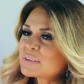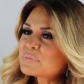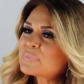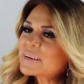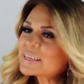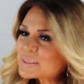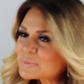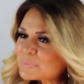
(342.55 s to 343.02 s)
The
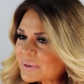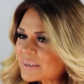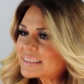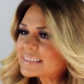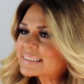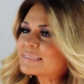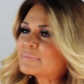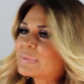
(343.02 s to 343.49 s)
best
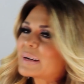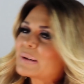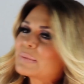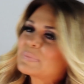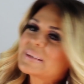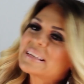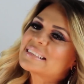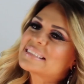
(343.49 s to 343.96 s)
part
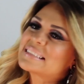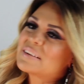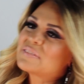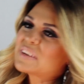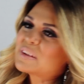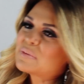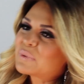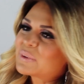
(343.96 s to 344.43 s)
about being
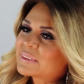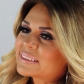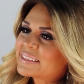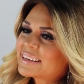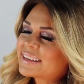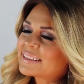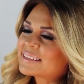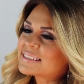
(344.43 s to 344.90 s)
Stefani
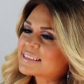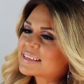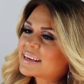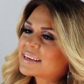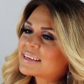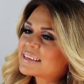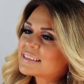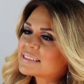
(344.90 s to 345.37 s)
Montiel is that
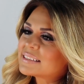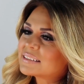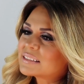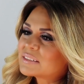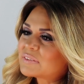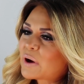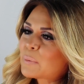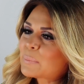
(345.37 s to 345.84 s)
I get to
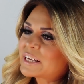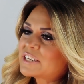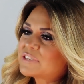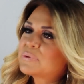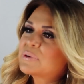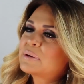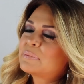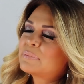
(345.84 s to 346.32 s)
live out my
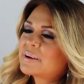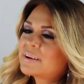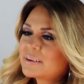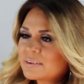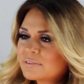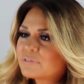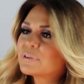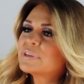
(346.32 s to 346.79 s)
dream
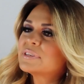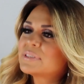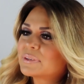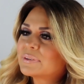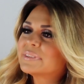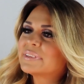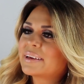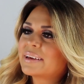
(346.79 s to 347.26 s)
every
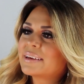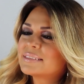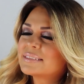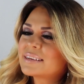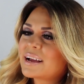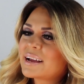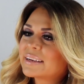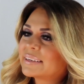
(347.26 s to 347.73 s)
single day.
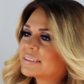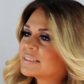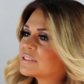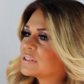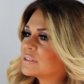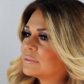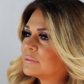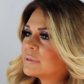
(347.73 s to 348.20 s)
I get
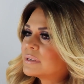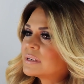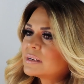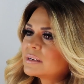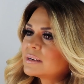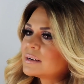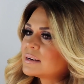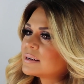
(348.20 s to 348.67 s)
to
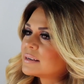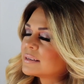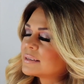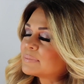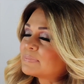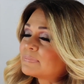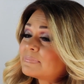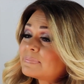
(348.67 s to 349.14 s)

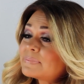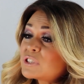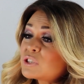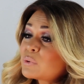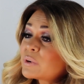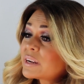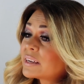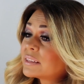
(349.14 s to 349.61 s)

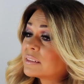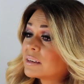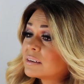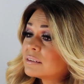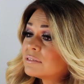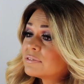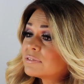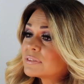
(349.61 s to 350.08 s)
do what I
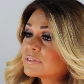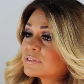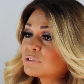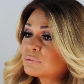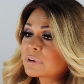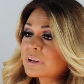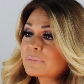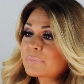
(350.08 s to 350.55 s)
love,
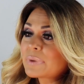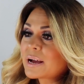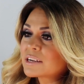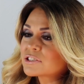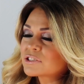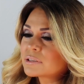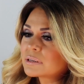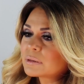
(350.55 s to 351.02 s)
do what I'm
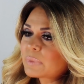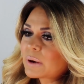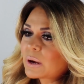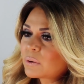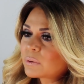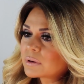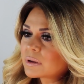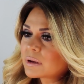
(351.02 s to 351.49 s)
passionate
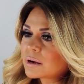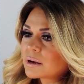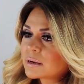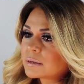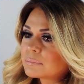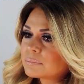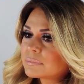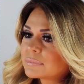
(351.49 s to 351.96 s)
about.
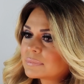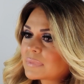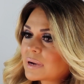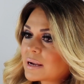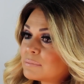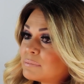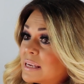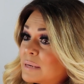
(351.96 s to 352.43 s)

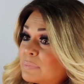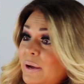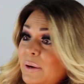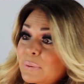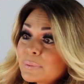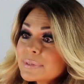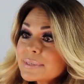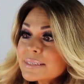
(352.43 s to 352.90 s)
I make
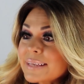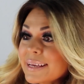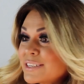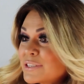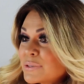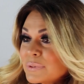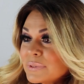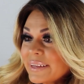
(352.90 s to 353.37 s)
my own
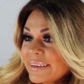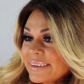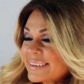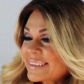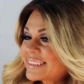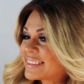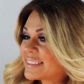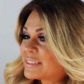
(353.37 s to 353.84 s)
schedule.
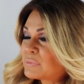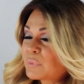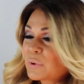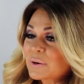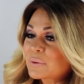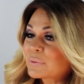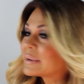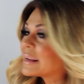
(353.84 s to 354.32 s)
I
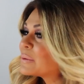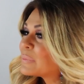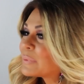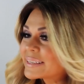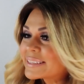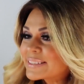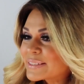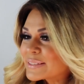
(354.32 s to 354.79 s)
work when I
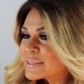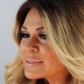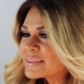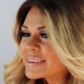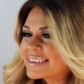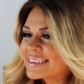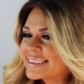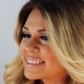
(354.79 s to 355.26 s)
want
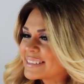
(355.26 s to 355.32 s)
to.